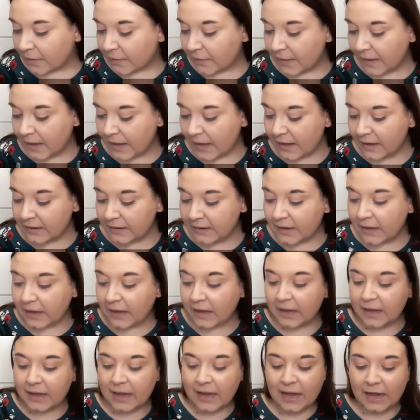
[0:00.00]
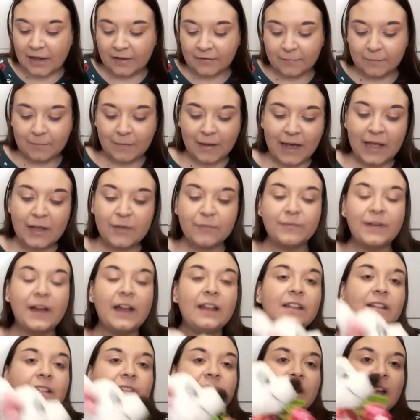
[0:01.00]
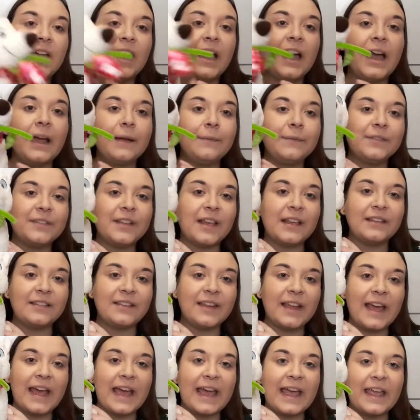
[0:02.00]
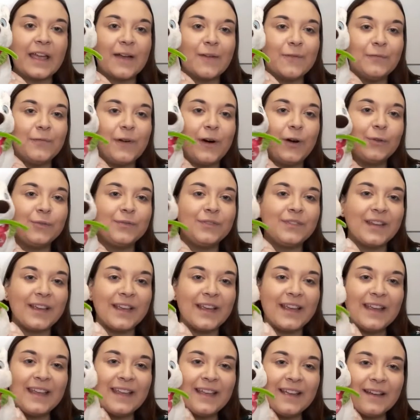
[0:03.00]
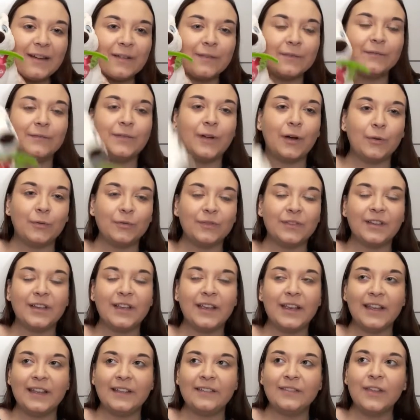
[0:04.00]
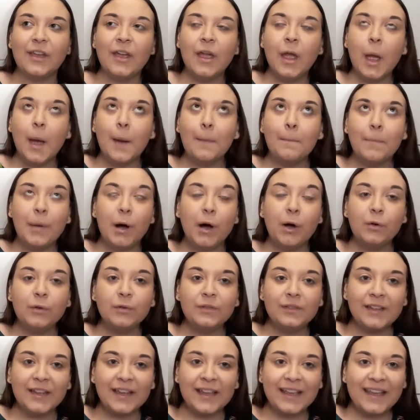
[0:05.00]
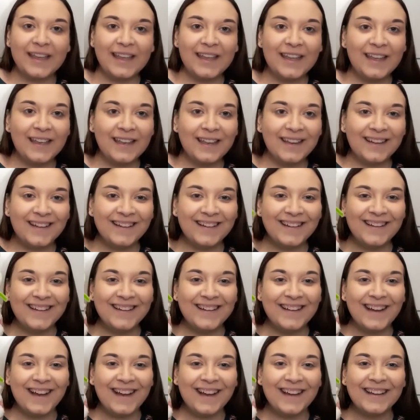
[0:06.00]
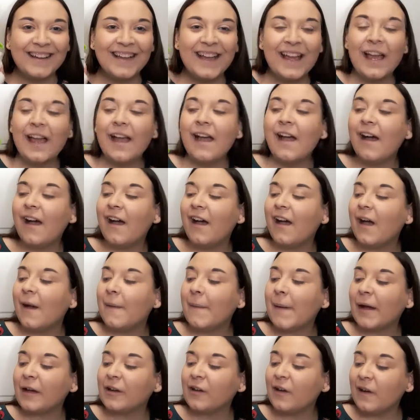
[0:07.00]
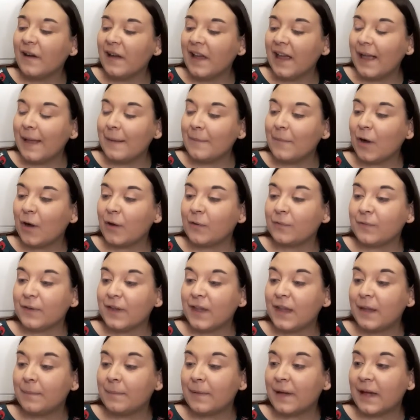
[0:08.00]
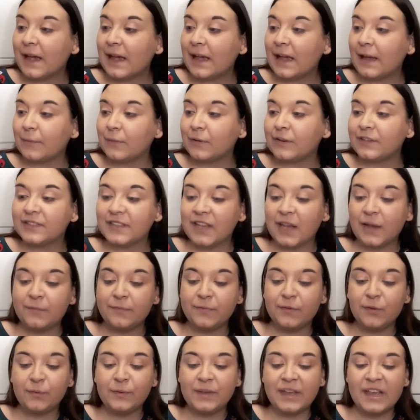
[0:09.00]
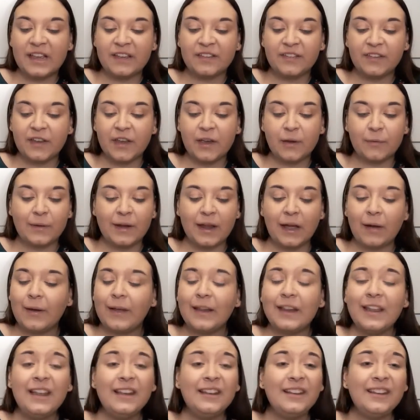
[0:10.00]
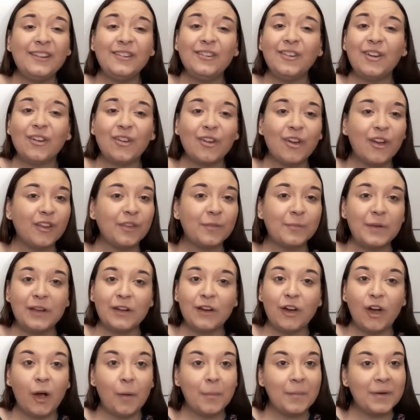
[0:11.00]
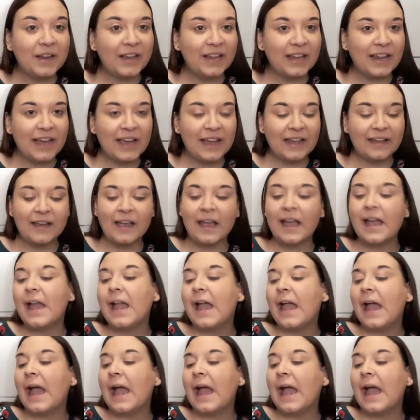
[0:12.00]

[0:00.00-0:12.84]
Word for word: Then I have my Valentine's Day Volty, Volty, Volty. um, I got him off eBay, I'm going to say a few years ago now, and he did not cost me an arm and a leg.